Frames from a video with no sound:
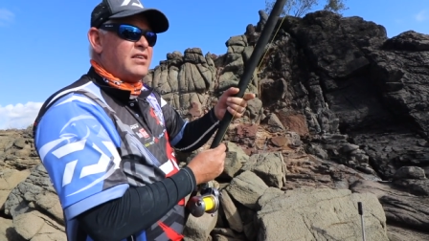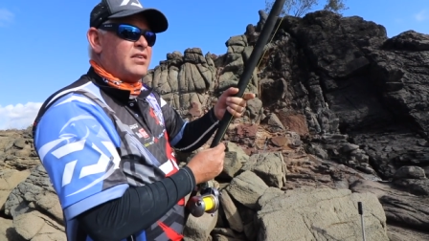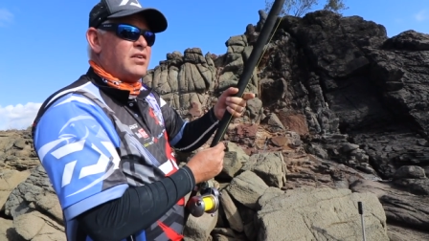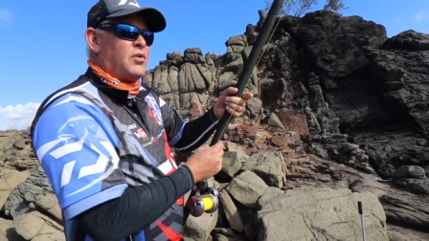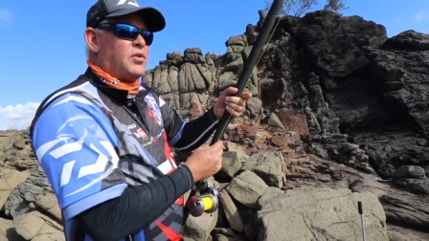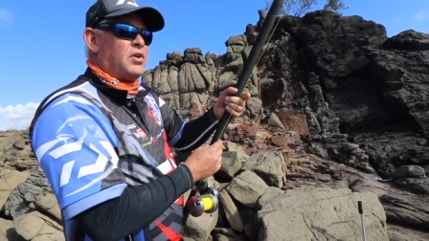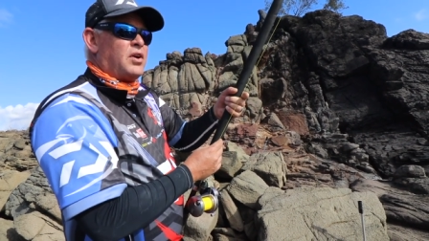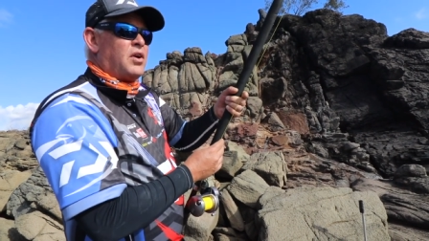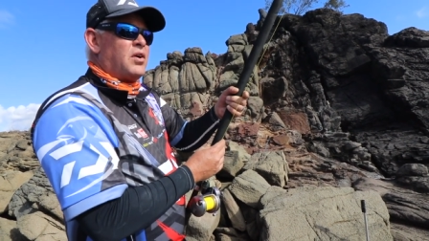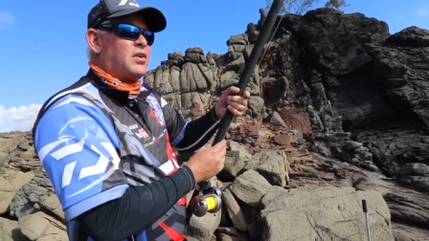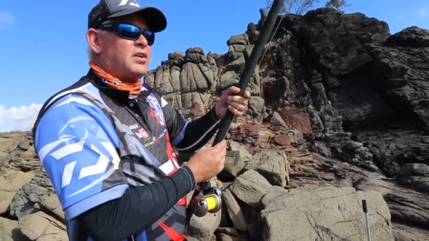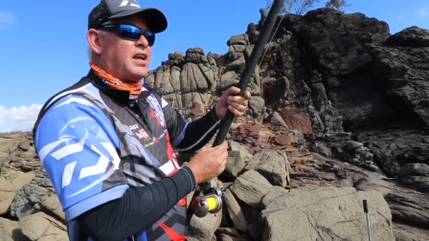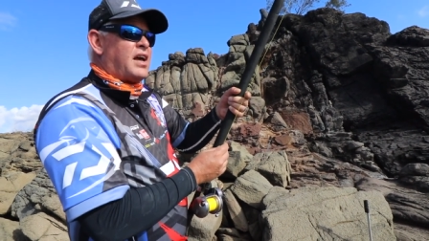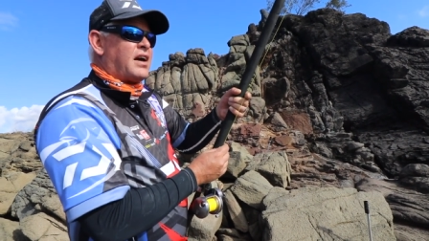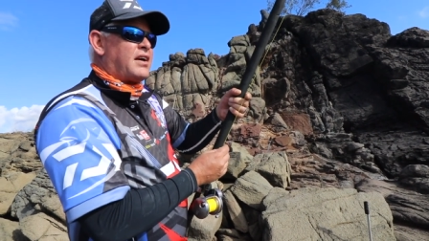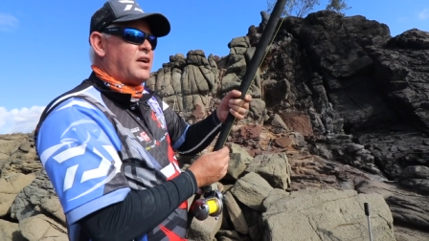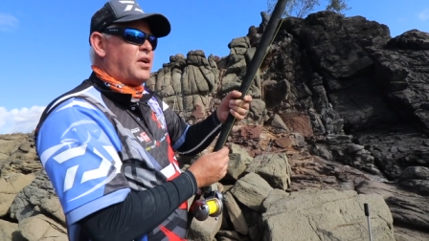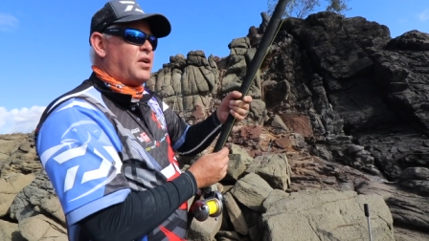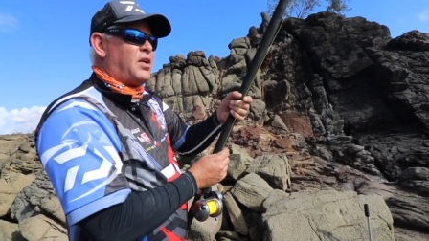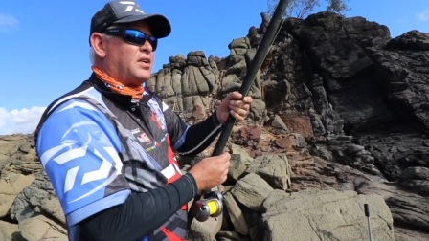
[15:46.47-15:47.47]
or looked
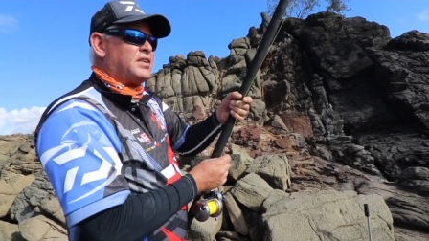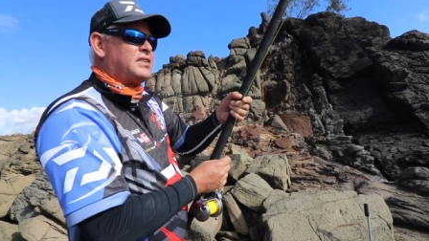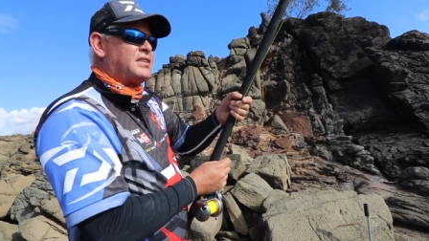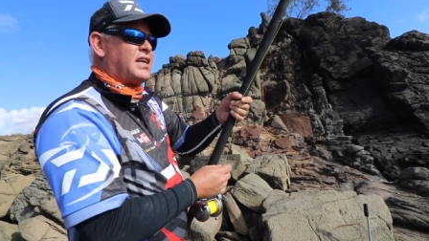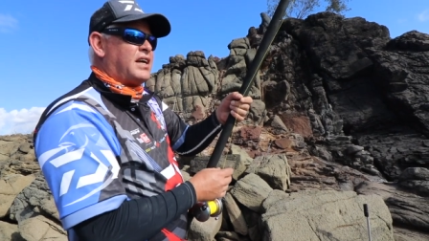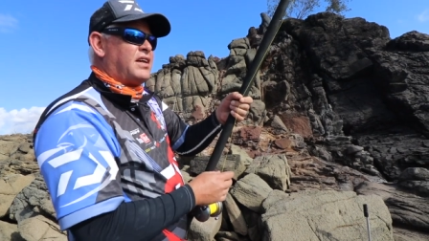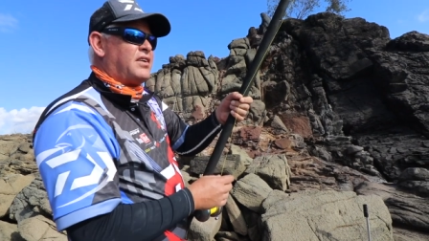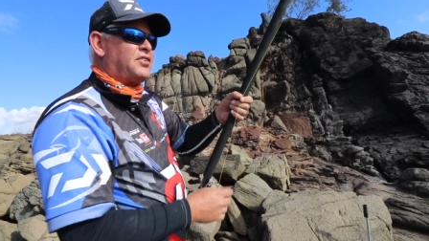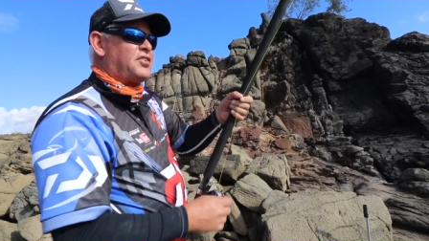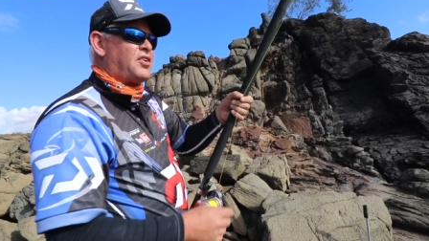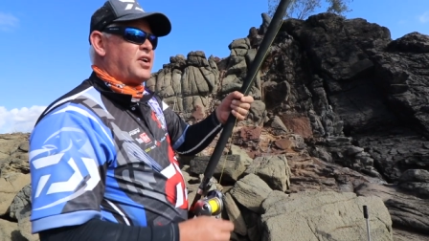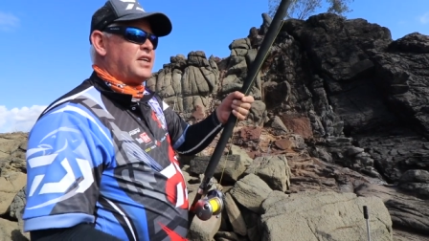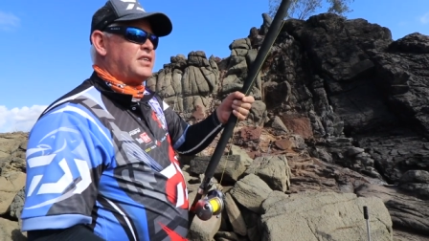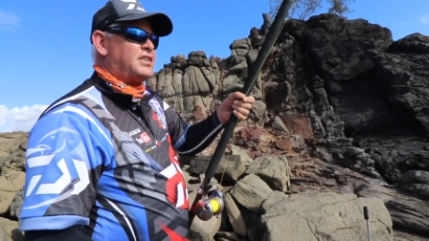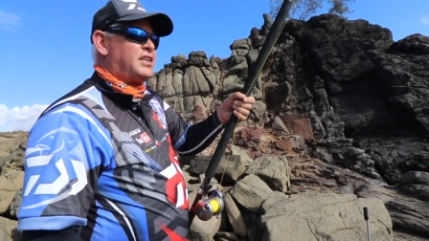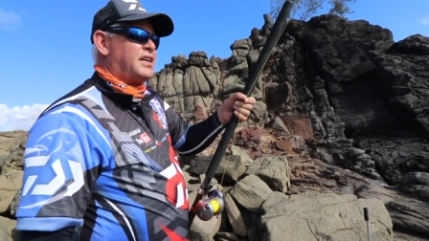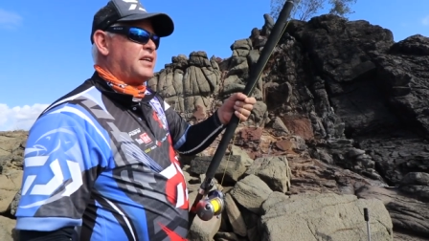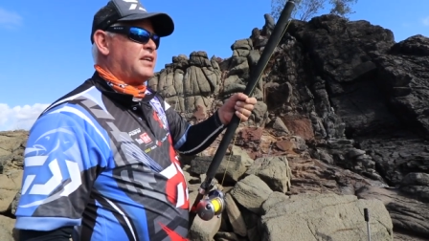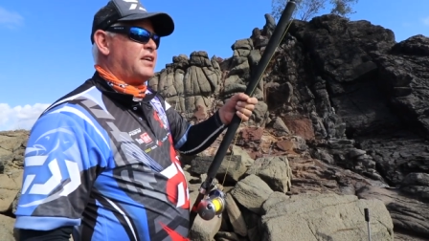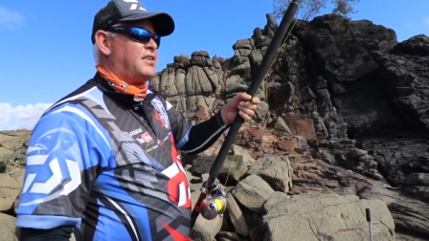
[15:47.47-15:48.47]
like a long tail
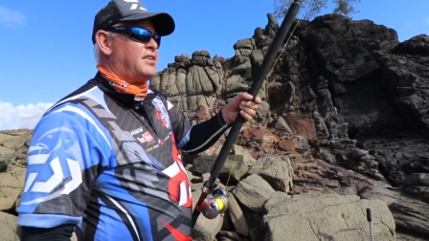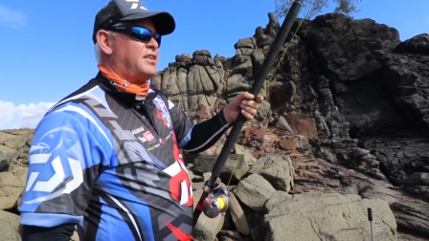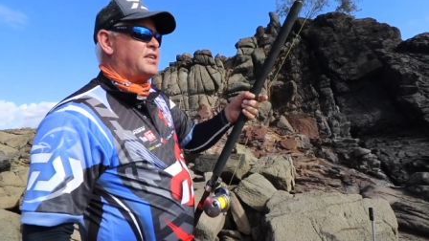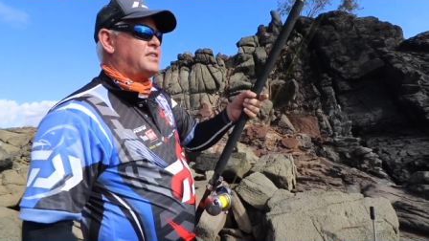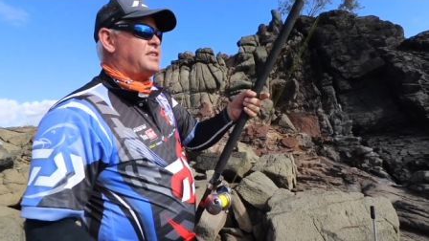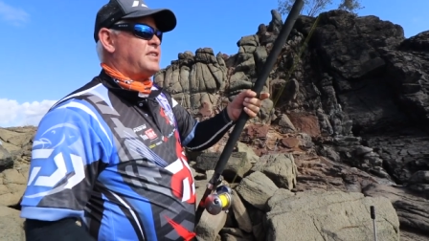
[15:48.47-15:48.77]
thrashing there on the